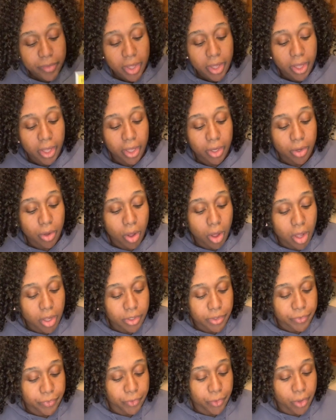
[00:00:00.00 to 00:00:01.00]
It
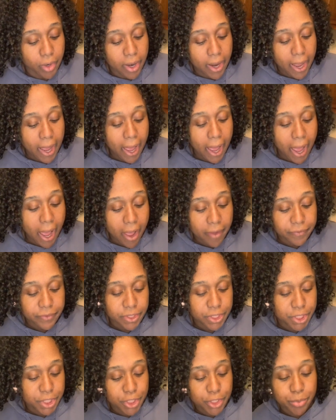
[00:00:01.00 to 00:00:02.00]
calls for ½
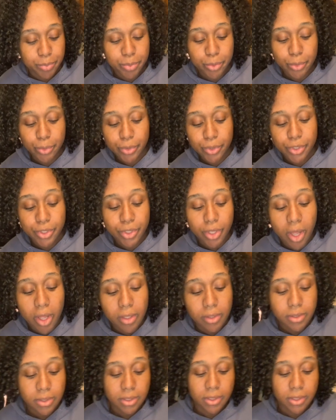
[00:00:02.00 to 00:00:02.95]
teaspoon salt,